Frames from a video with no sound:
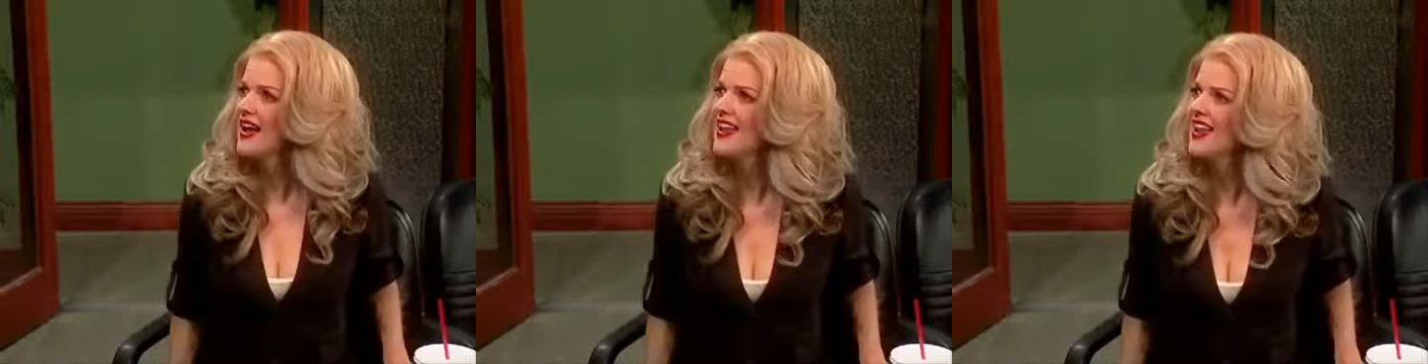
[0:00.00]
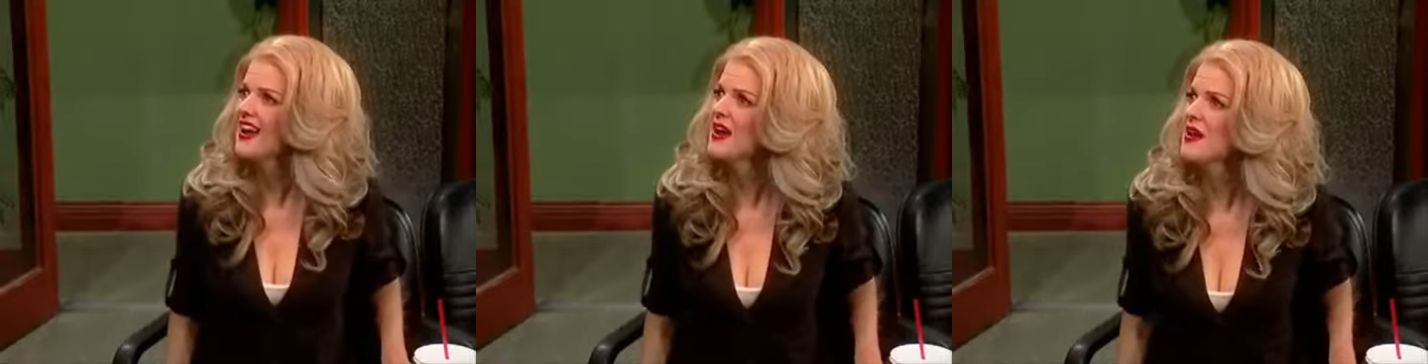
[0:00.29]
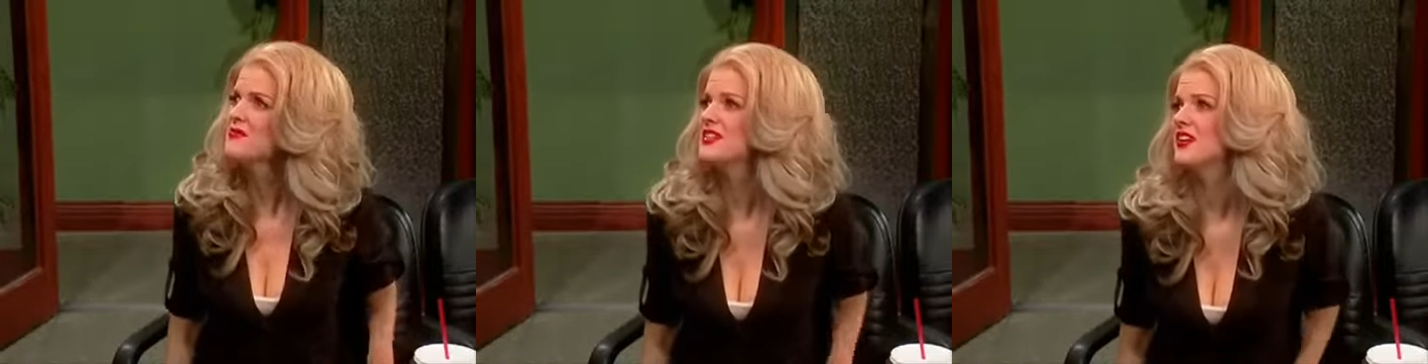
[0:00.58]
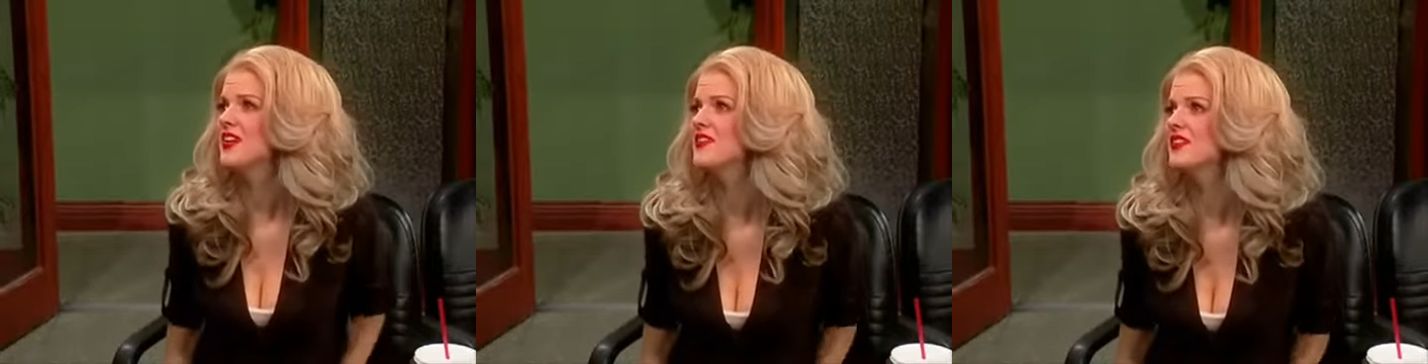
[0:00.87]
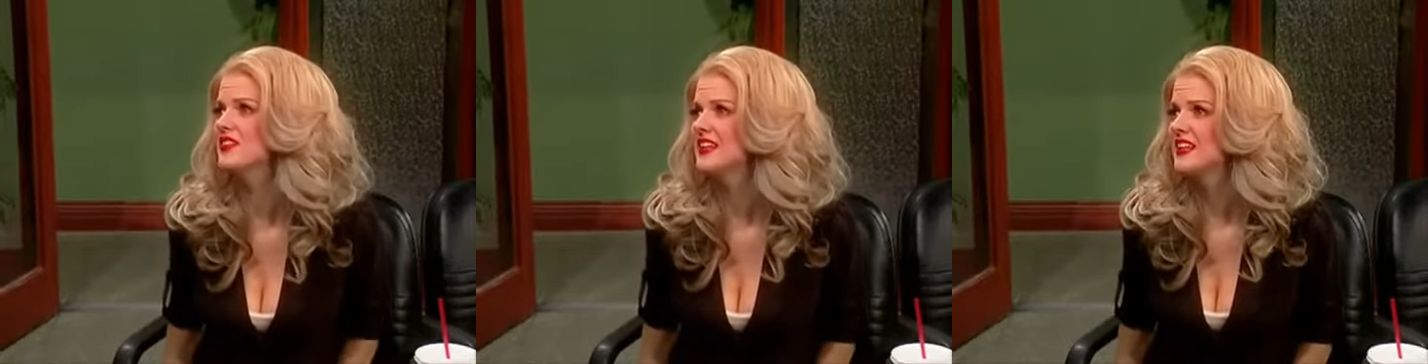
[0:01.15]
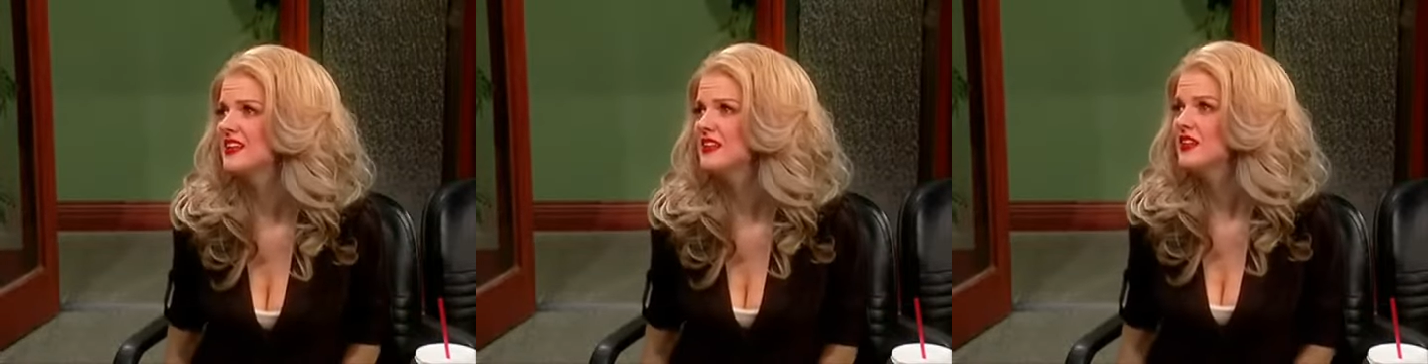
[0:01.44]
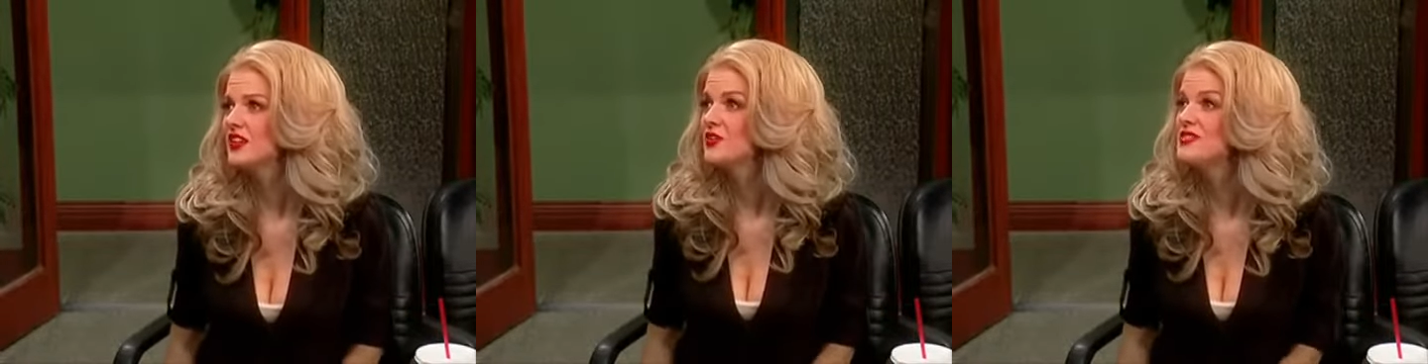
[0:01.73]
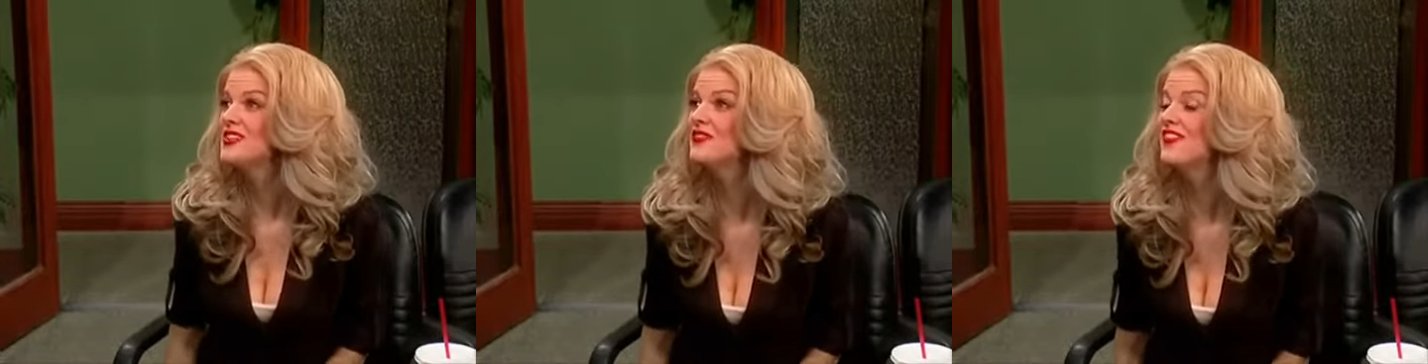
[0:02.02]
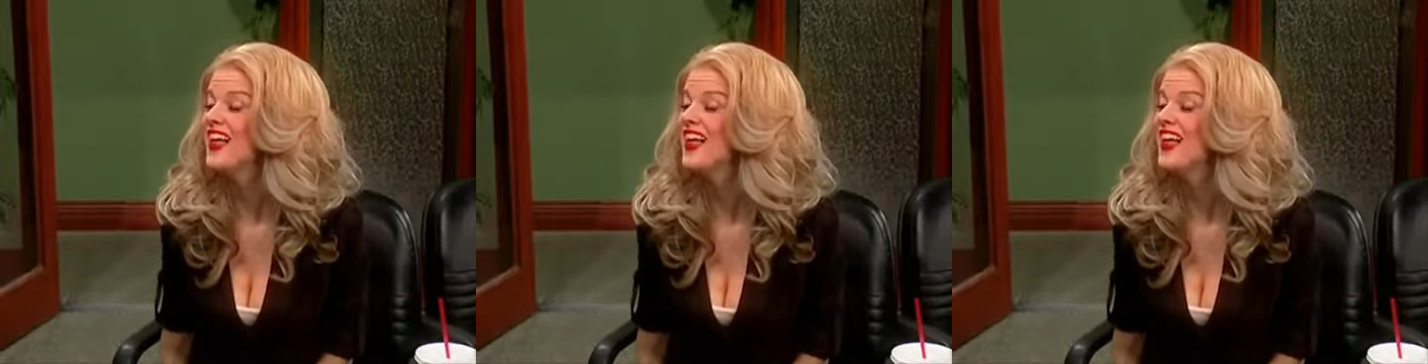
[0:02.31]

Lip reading: I'm sorry, Verlene. You did